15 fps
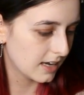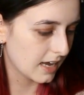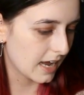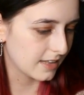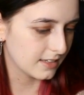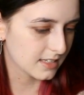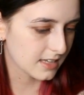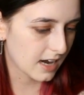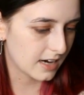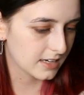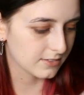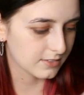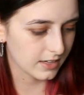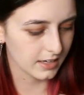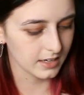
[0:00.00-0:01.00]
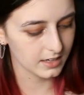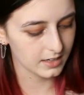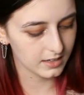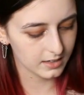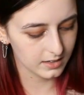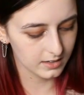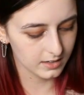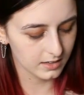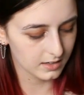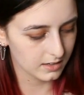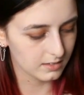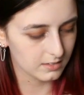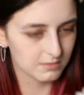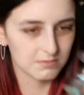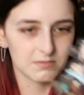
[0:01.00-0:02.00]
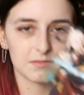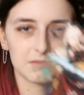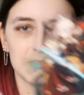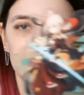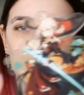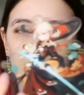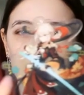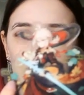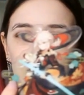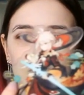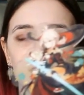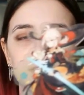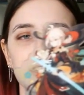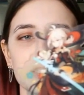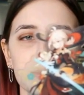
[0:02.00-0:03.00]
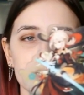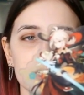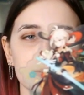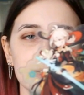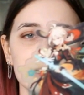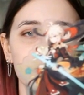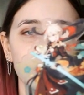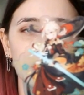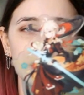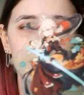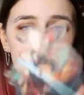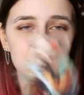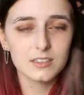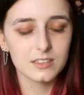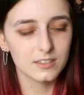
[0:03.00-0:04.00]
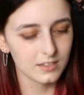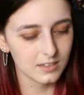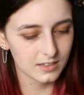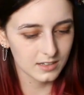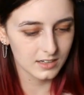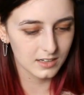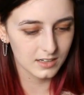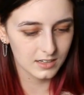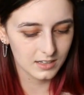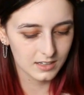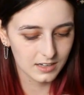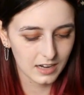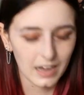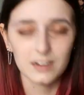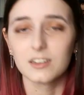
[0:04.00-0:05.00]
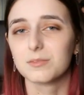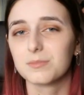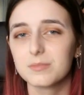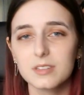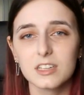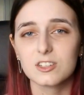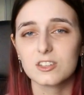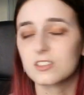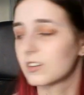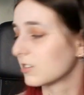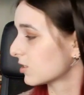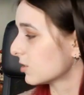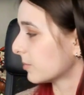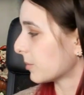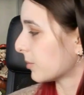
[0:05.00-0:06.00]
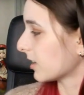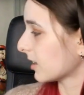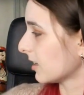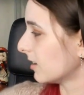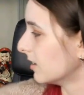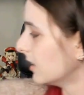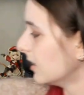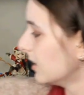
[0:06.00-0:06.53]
And these kind of like, I don't know if it's supposed to be wind? I don't know, it's just all super pretty.